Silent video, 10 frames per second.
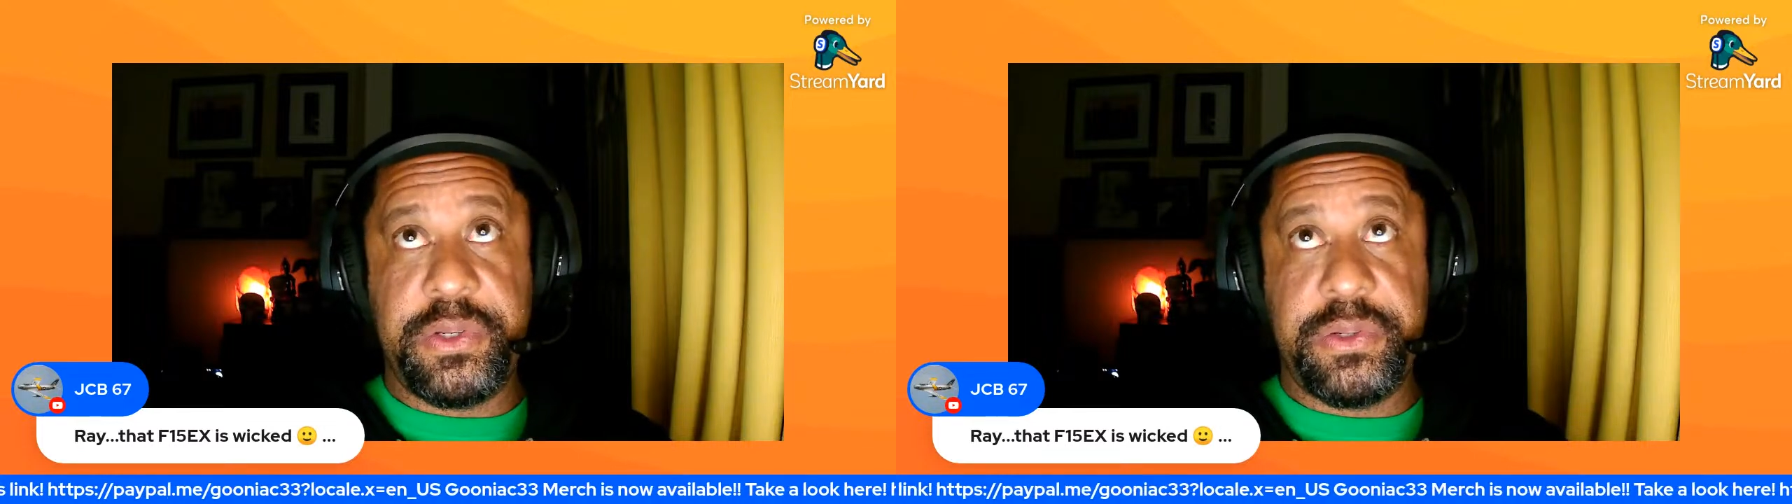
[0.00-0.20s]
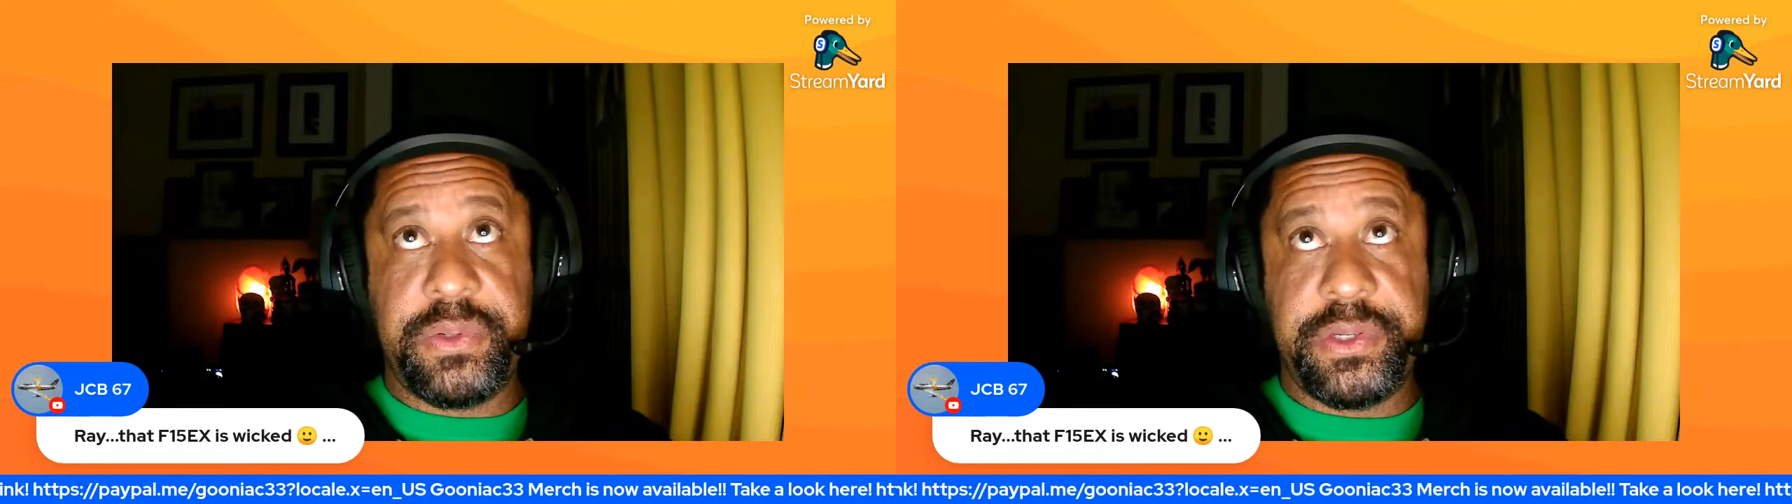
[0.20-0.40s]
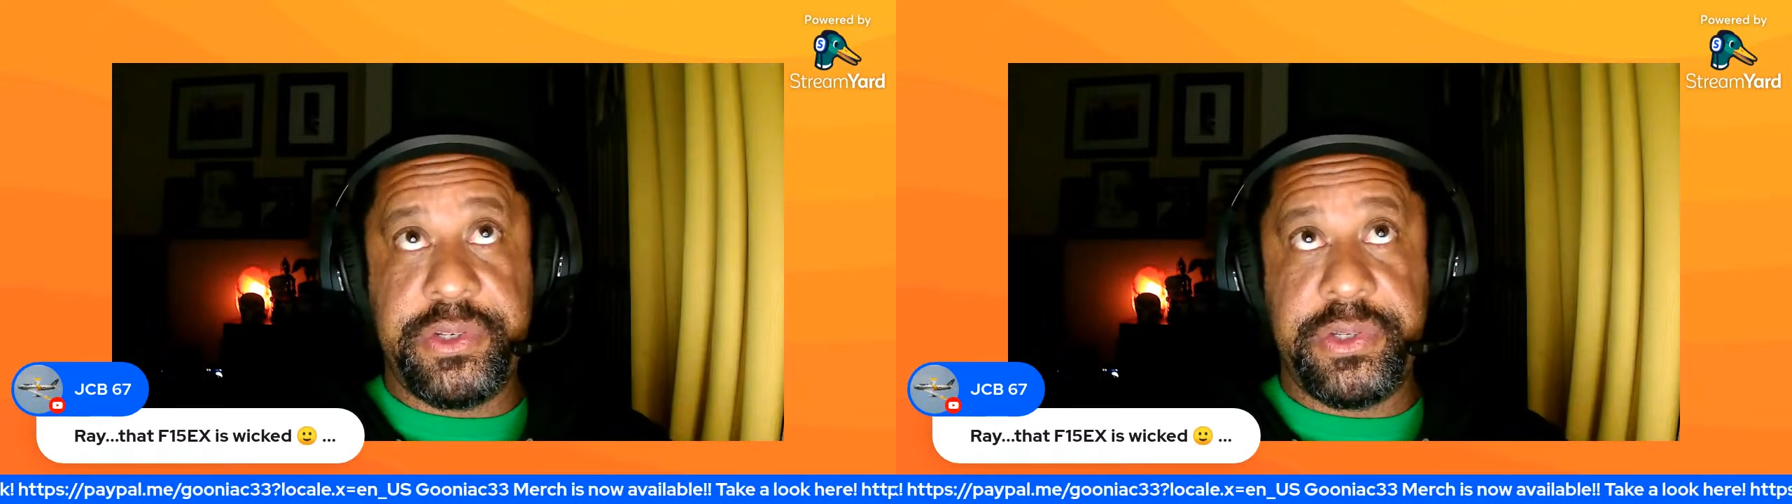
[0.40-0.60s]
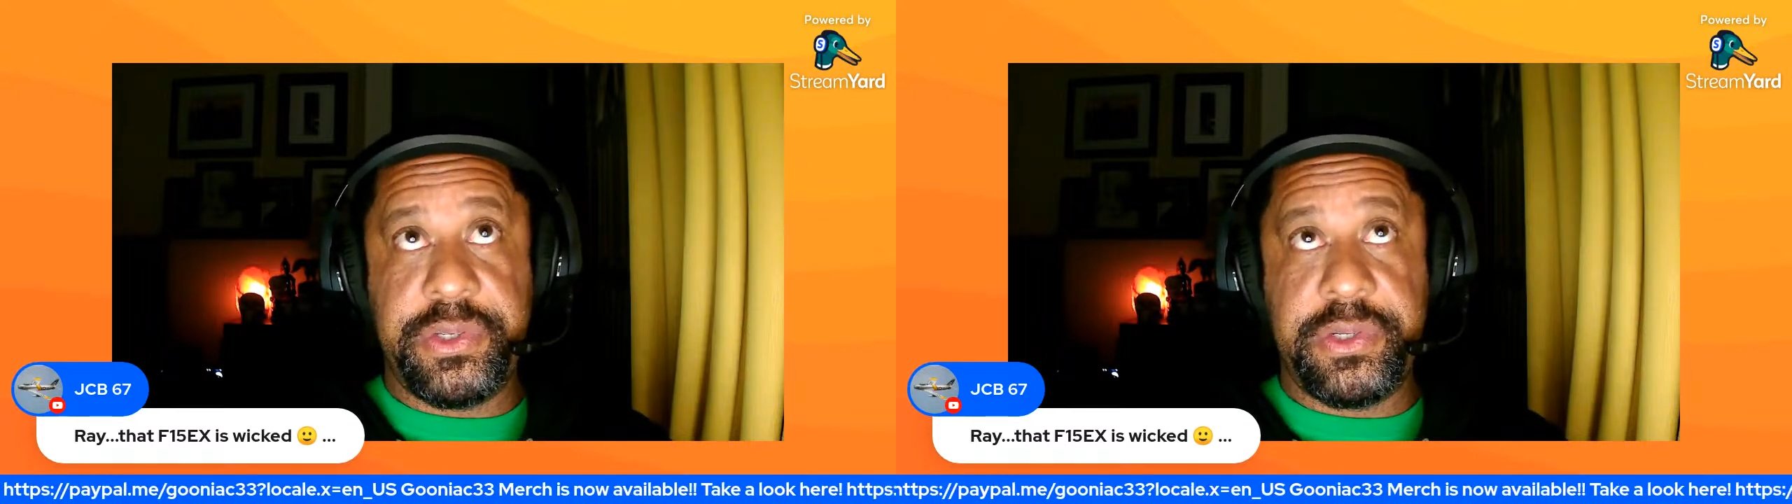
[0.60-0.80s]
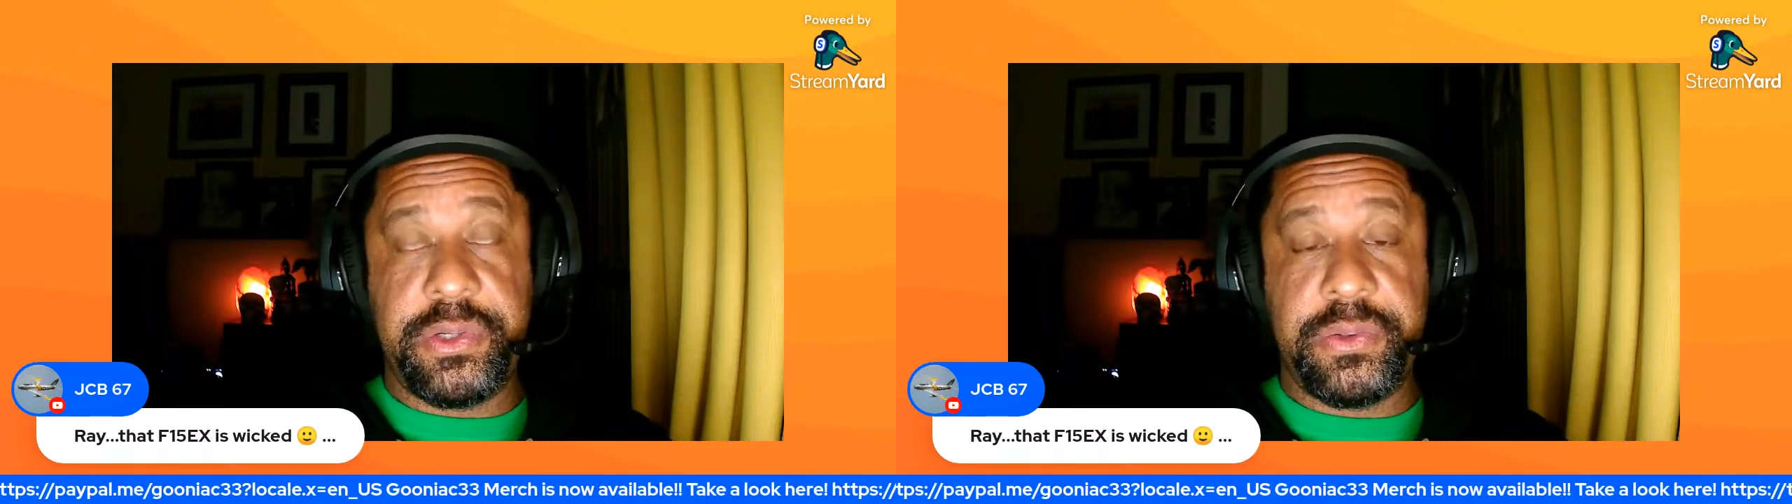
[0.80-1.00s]

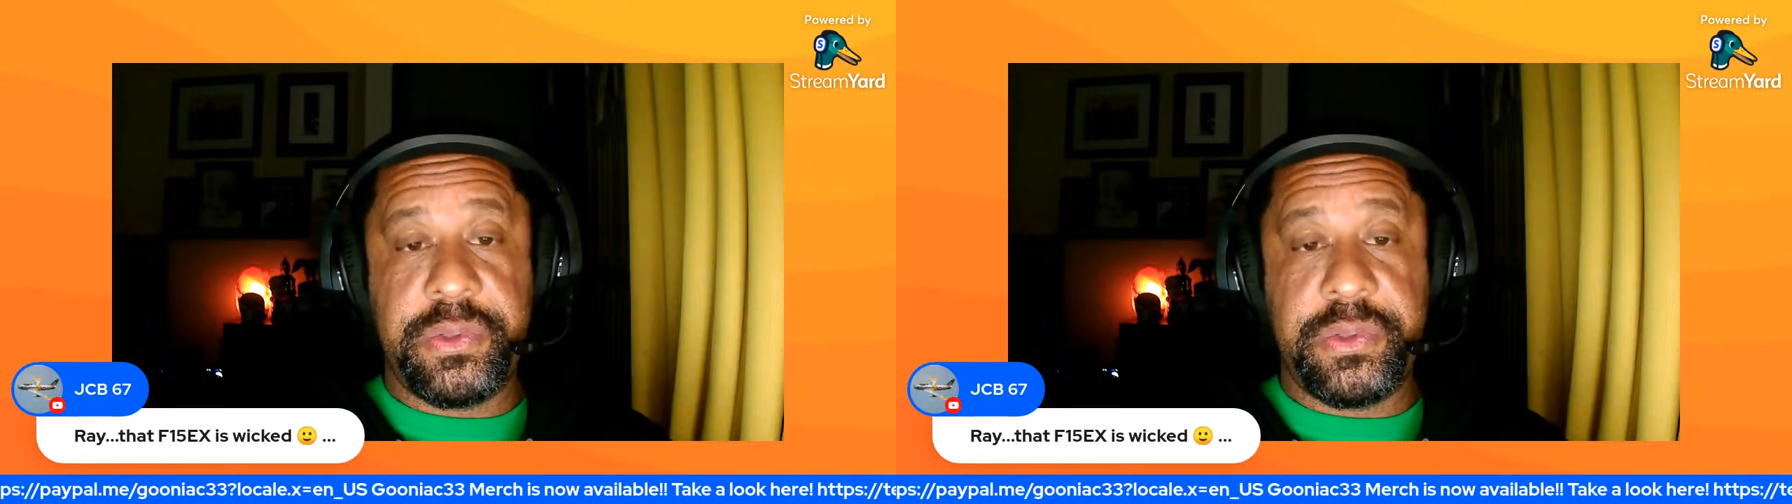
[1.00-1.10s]
new